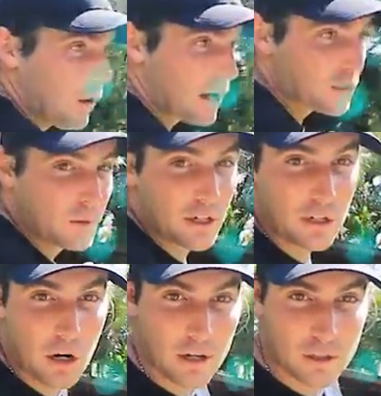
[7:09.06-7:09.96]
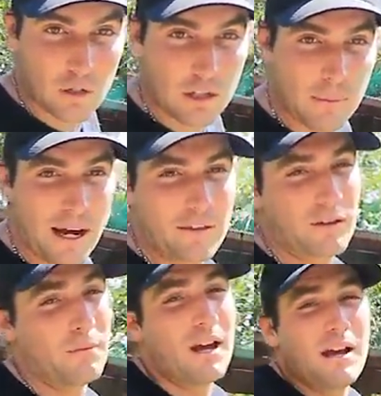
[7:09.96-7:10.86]
watch when your dog's going to the
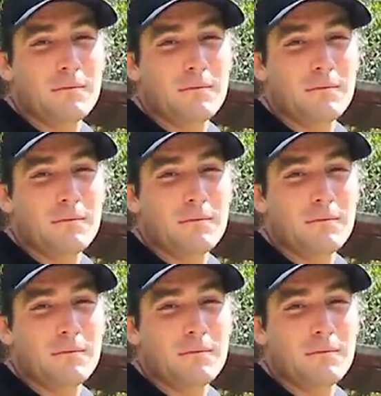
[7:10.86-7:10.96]
bathroom.